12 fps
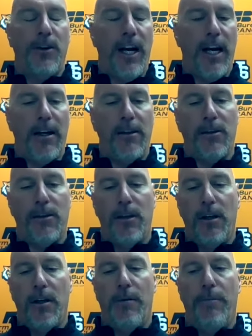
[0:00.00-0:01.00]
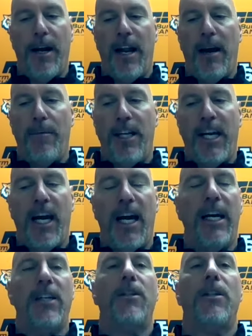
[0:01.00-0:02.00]
their hands about how many
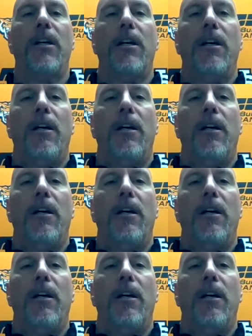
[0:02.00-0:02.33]
guys